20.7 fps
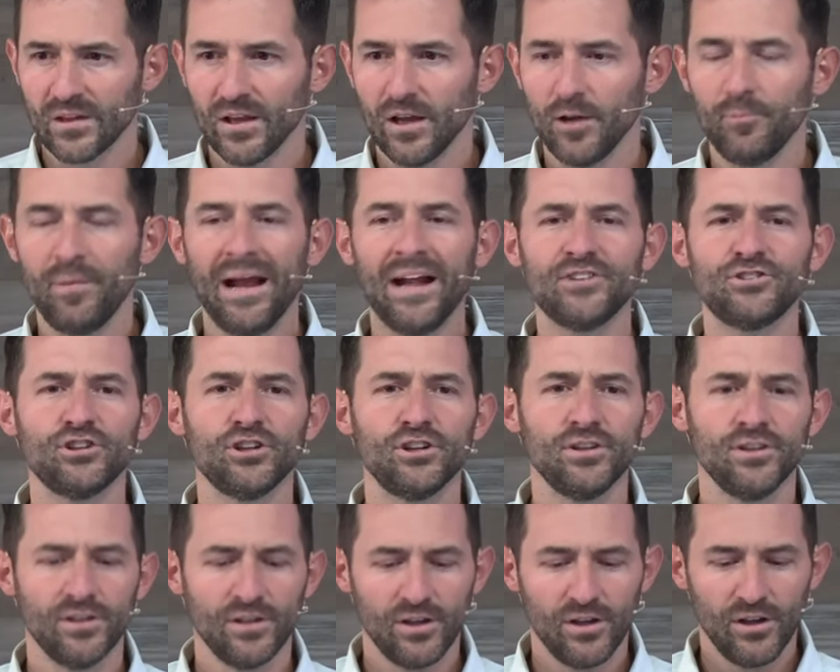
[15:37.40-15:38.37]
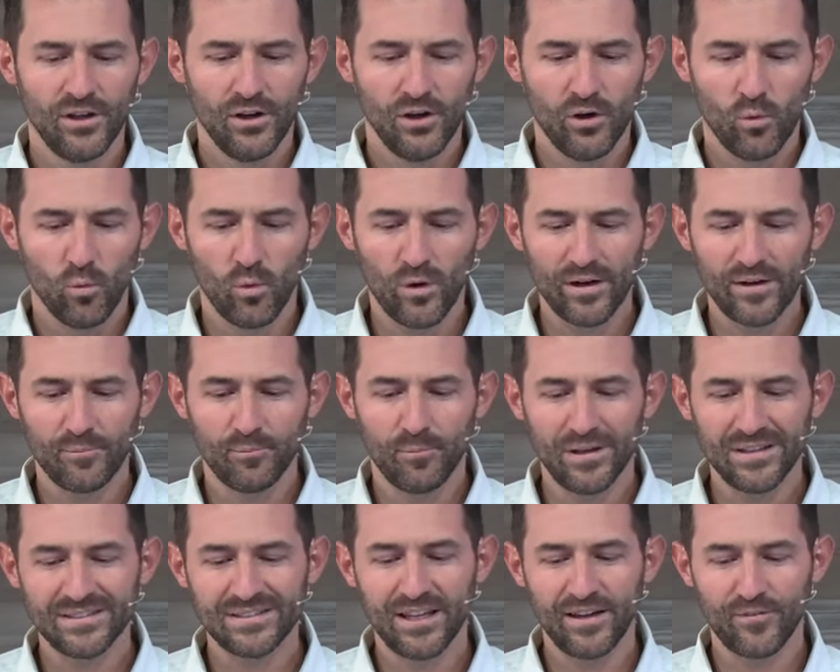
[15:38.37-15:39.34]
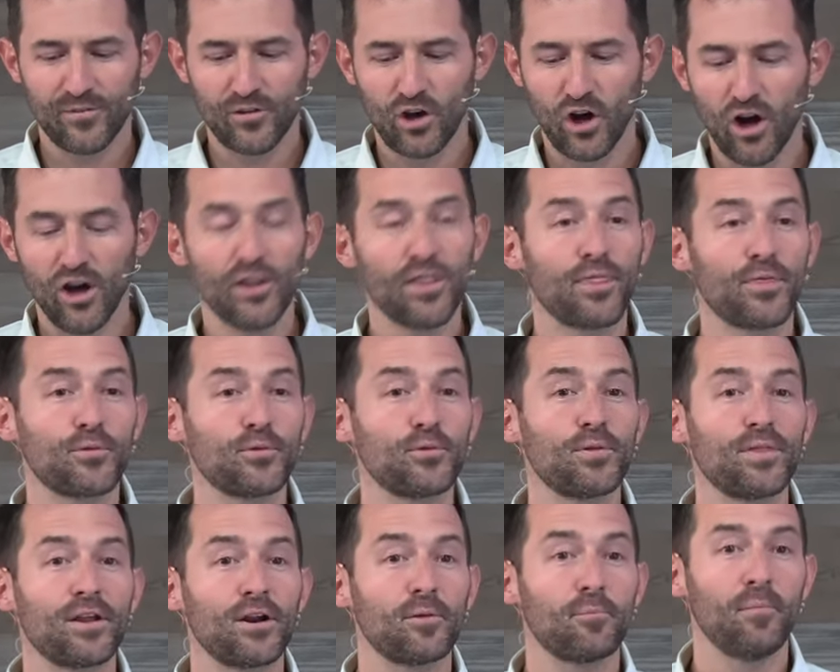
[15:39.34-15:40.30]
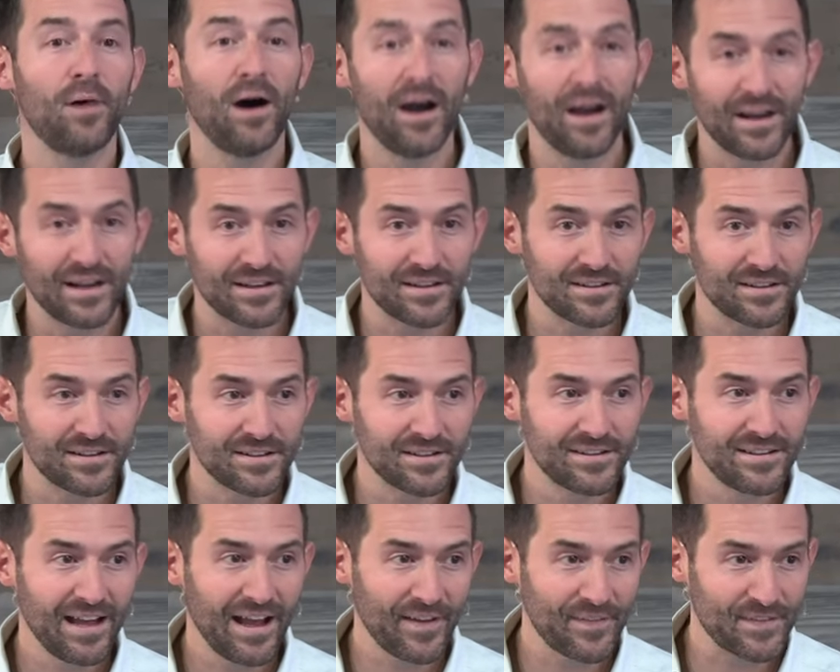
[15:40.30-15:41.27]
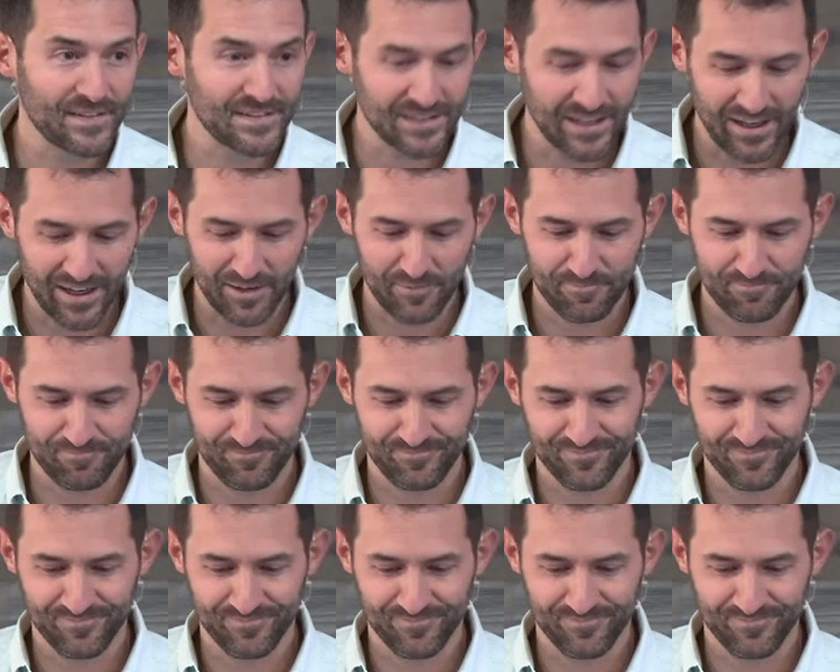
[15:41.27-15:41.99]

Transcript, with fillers: Imagine what must have gone through their mind at the time.